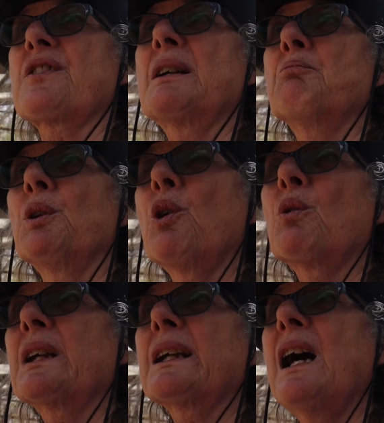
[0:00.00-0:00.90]
like
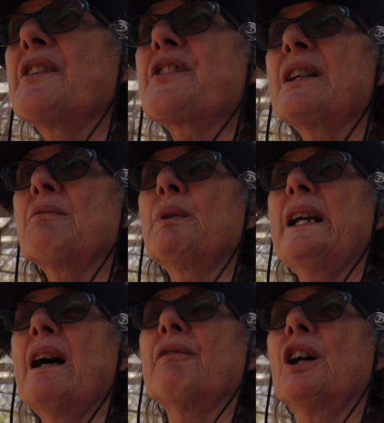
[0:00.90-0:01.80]
Bullhorn Acacia, we
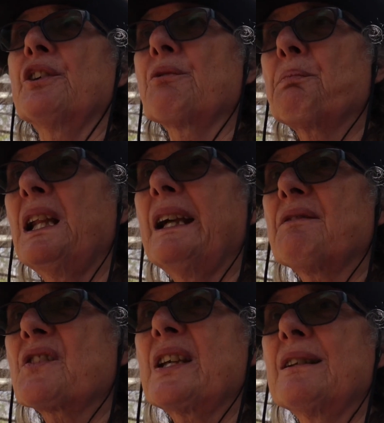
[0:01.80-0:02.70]
have other
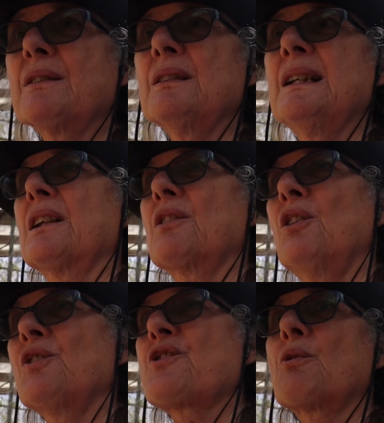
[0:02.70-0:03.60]
plants here that
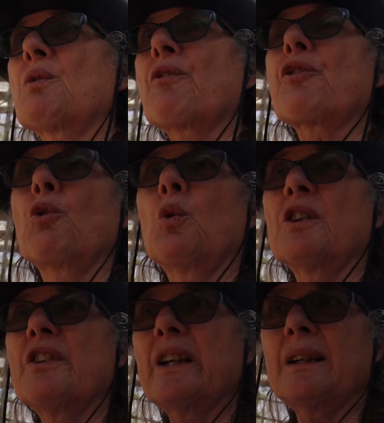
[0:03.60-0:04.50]
also are
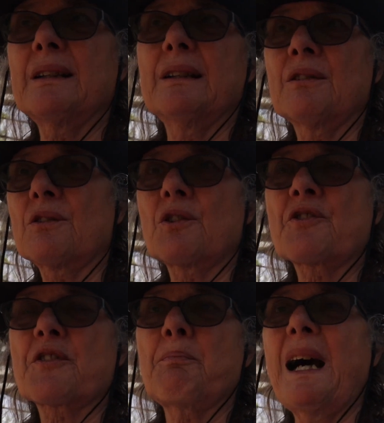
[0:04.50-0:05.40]
thorned or
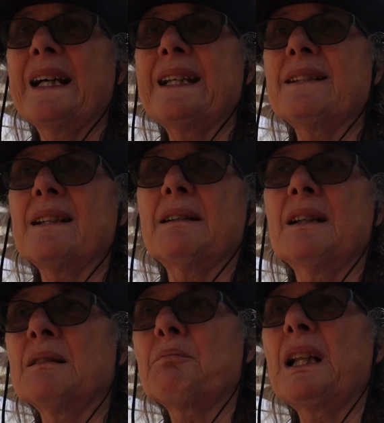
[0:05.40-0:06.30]
spined
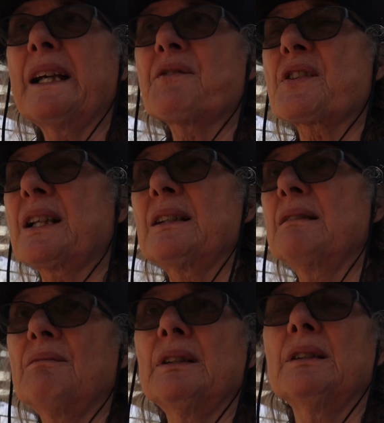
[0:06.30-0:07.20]
plants that
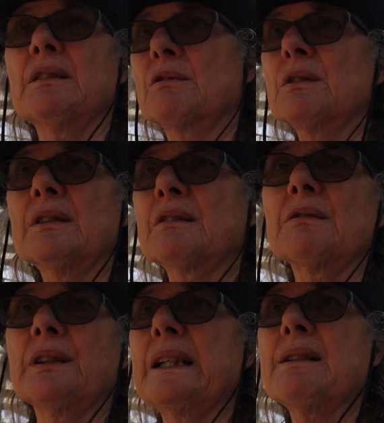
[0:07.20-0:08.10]
can,
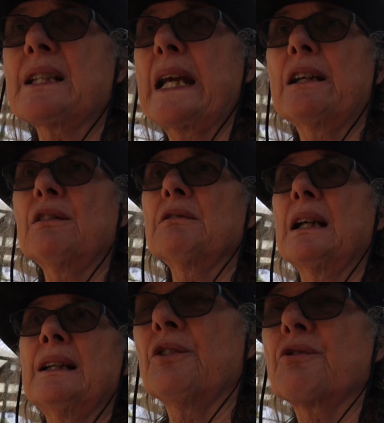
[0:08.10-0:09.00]
literally tear
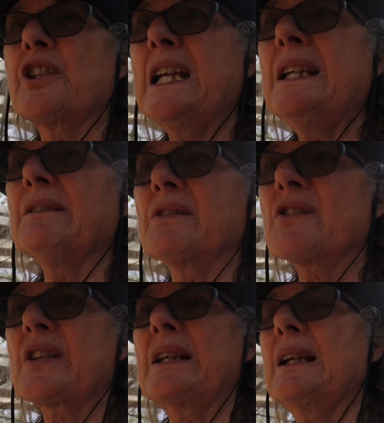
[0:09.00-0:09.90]
your jeans.